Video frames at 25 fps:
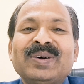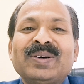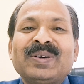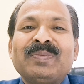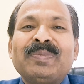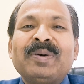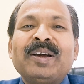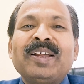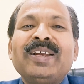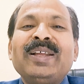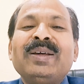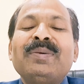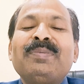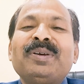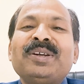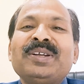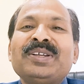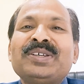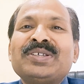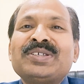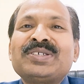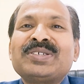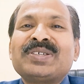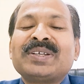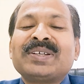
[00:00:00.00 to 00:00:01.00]
my
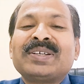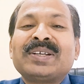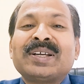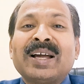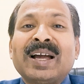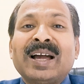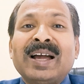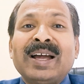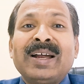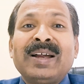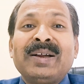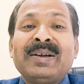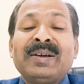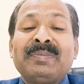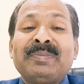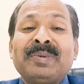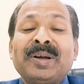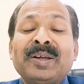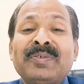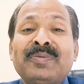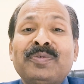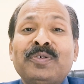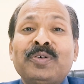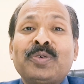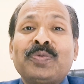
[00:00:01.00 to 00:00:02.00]
neighboring district,
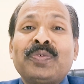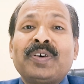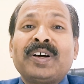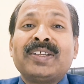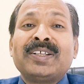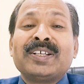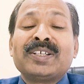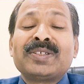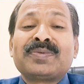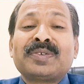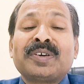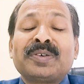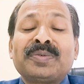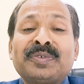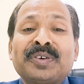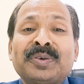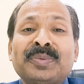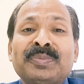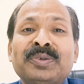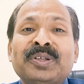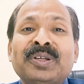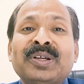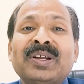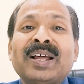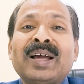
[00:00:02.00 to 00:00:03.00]
my forefathers were
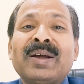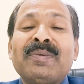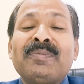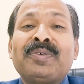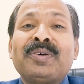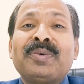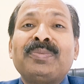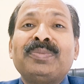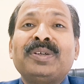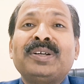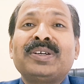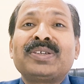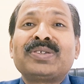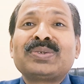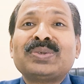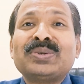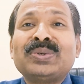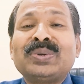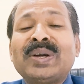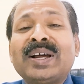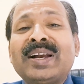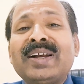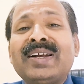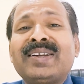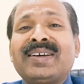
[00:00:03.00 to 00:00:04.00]
from there, I am from there, so you
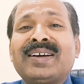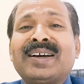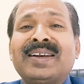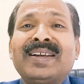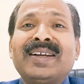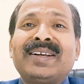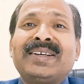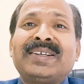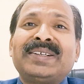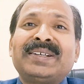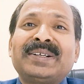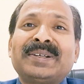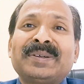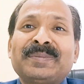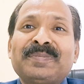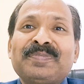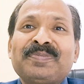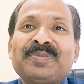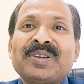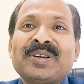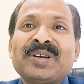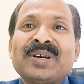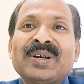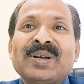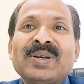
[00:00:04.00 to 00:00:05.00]
get connected.
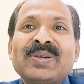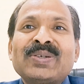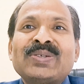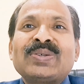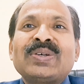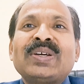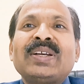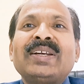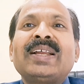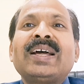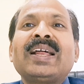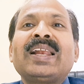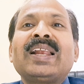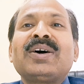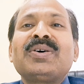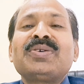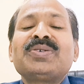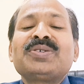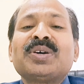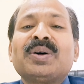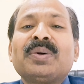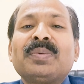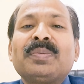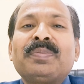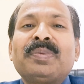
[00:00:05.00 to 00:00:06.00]
So it allows
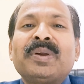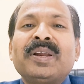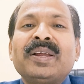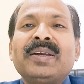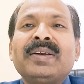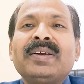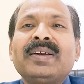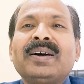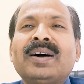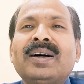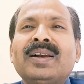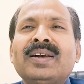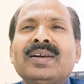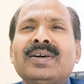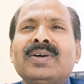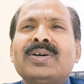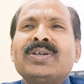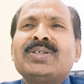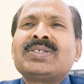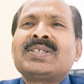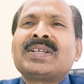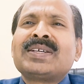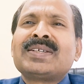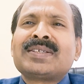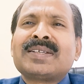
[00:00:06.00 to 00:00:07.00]
your brain
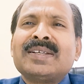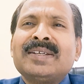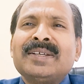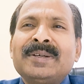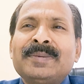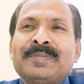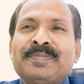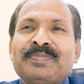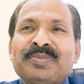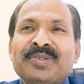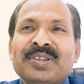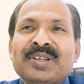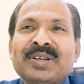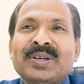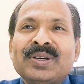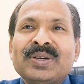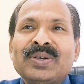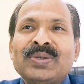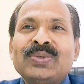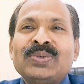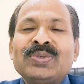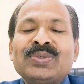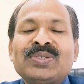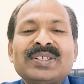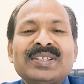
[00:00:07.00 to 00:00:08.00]
unconsciously
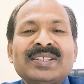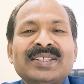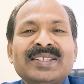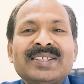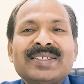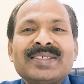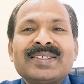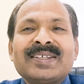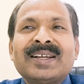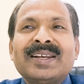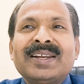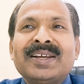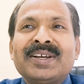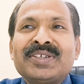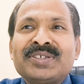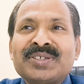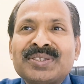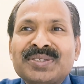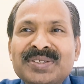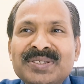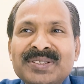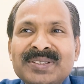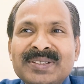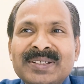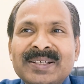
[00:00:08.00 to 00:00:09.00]
using these
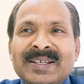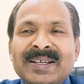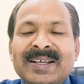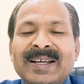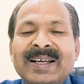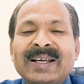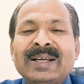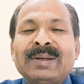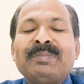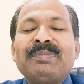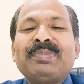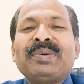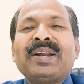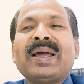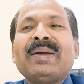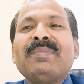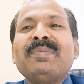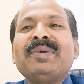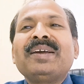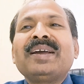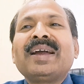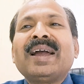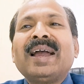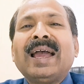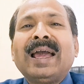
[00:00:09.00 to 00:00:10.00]
connections, and
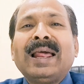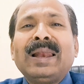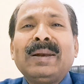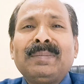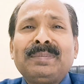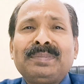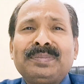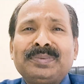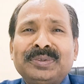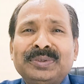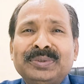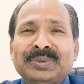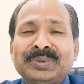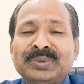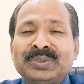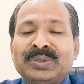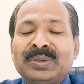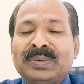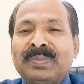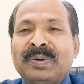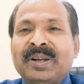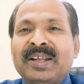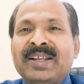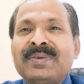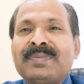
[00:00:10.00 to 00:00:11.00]
priming help
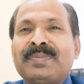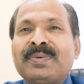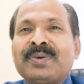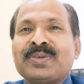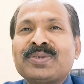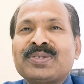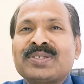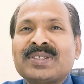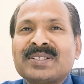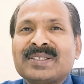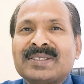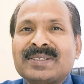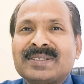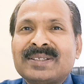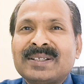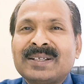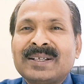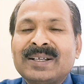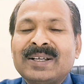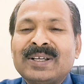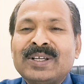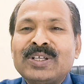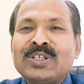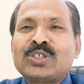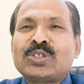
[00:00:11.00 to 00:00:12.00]
the brain process,
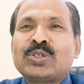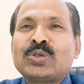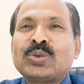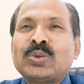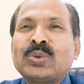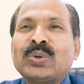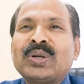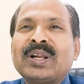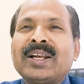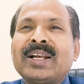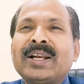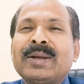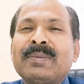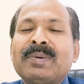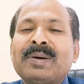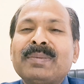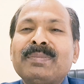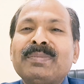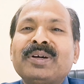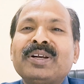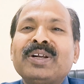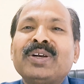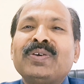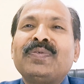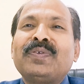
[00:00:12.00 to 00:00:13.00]
store and
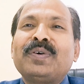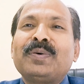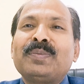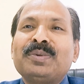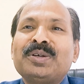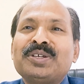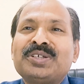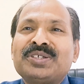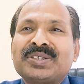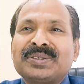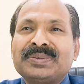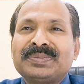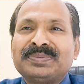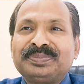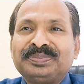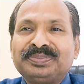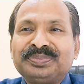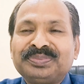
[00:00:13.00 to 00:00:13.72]
remember information.